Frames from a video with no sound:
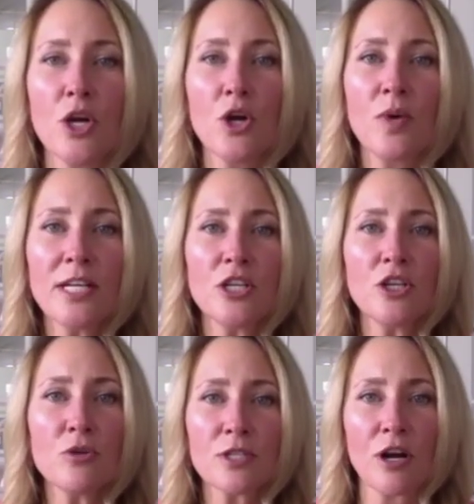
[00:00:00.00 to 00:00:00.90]
When did
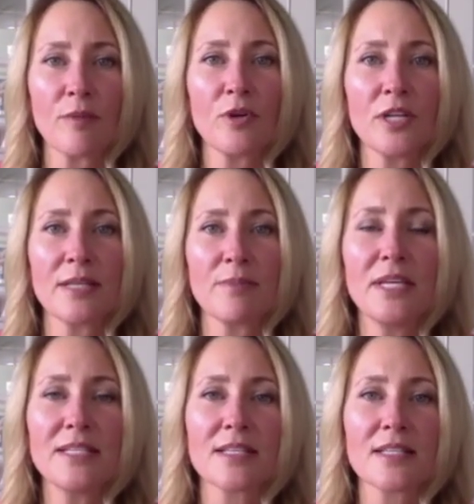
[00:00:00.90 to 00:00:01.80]
you start putting the
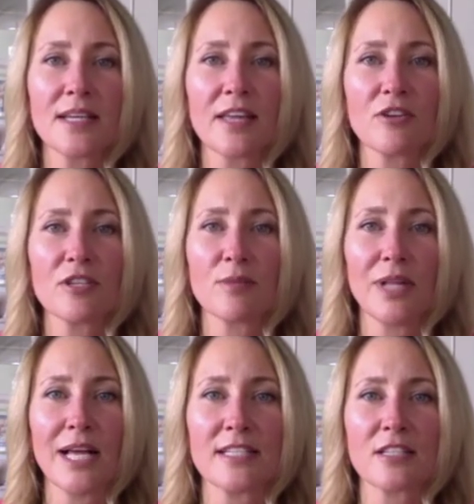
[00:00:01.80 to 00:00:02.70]
pieces together as a
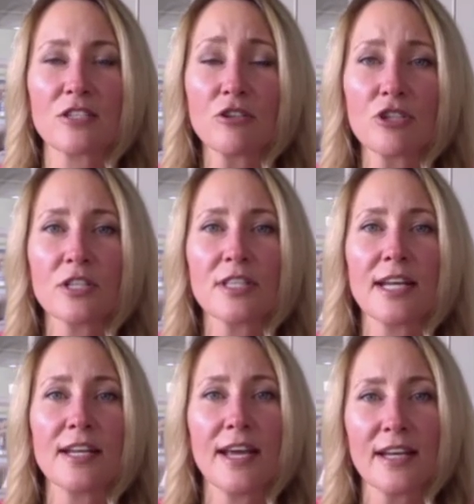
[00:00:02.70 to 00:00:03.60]
plastic surgeon that
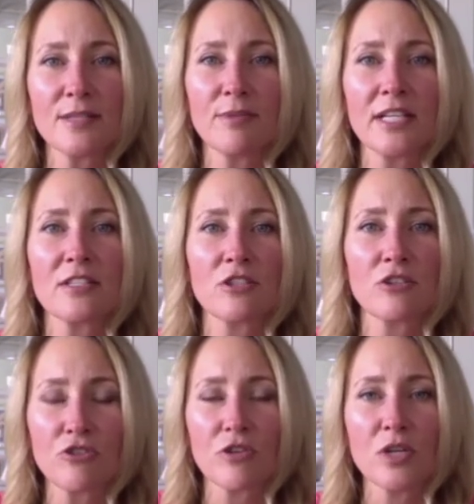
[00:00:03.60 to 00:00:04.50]
an explant
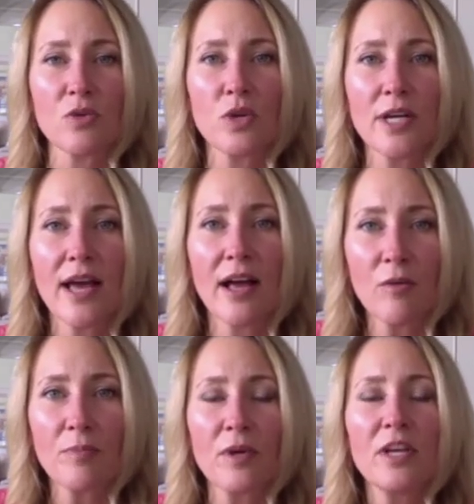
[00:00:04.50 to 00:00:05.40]
surgery would
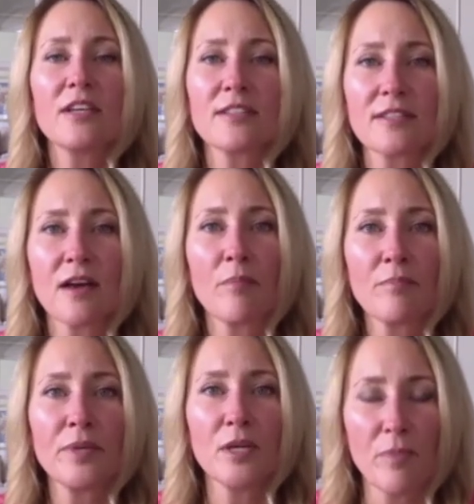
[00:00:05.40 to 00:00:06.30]
help
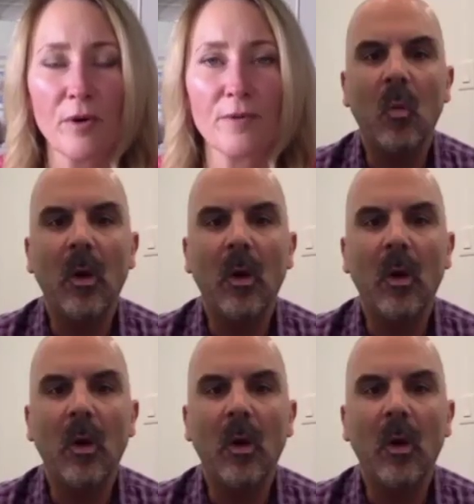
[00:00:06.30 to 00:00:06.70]
some people?